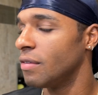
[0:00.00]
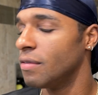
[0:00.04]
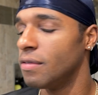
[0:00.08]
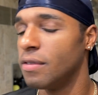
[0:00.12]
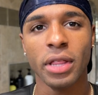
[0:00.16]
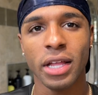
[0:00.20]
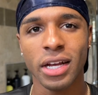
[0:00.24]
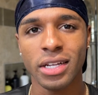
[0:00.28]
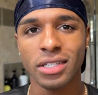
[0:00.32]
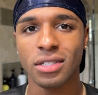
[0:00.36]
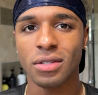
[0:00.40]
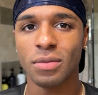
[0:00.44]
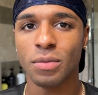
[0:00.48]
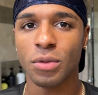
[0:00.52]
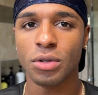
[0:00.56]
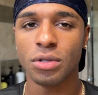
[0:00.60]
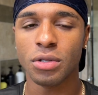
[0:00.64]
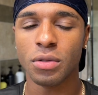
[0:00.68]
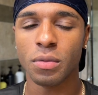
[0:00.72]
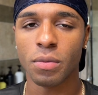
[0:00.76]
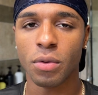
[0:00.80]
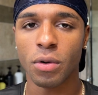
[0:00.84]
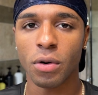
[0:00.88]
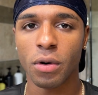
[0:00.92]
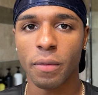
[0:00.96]
That's the most
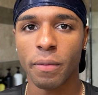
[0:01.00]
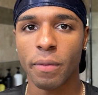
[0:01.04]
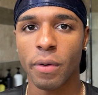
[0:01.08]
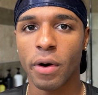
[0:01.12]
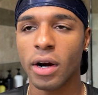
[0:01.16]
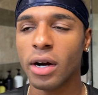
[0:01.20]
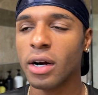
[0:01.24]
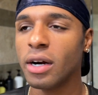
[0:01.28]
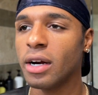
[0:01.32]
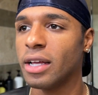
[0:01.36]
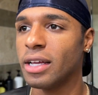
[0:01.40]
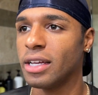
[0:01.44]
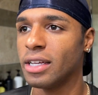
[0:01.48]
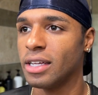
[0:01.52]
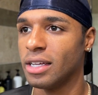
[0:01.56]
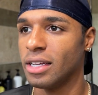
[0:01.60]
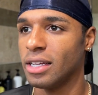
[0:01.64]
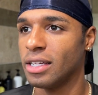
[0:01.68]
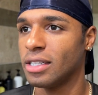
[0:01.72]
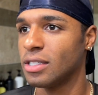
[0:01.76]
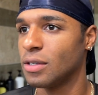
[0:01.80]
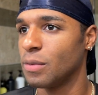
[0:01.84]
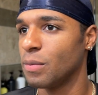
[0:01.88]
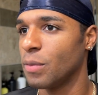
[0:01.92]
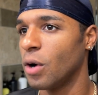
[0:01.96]
important part. It's
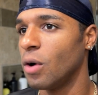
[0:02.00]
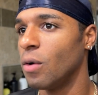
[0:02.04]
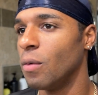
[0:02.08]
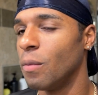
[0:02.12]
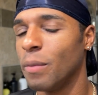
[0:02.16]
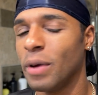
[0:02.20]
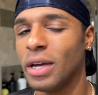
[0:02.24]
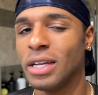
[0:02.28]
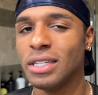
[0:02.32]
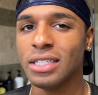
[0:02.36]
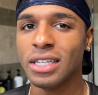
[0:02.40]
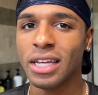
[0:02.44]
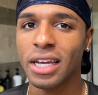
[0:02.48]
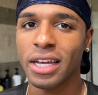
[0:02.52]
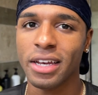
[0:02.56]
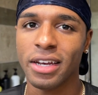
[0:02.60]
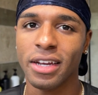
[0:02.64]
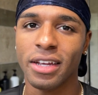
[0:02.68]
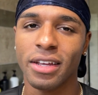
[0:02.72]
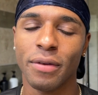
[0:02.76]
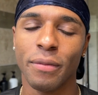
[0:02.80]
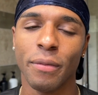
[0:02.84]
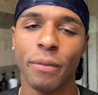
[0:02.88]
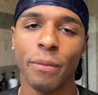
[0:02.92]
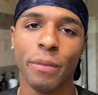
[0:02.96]
about
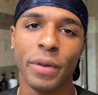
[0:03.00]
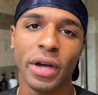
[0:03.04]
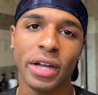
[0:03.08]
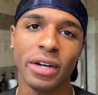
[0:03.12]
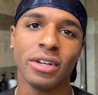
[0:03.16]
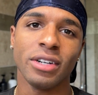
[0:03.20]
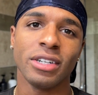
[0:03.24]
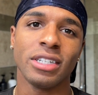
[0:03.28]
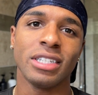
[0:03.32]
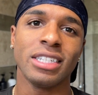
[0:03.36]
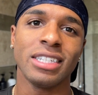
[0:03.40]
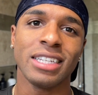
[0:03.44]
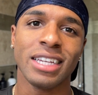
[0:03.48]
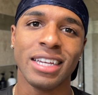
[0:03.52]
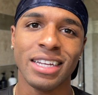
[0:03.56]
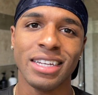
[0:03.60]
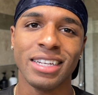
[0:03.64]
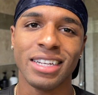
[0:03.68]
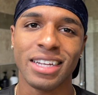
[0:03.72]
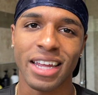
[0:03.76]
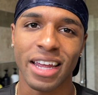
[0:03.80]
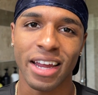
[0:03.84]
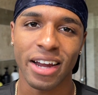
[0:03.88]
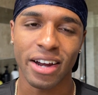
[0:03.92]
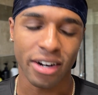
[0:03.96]
maintaining better skin
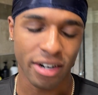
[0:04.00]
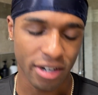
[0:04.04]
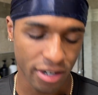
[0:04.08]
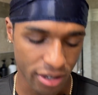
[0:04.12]
care.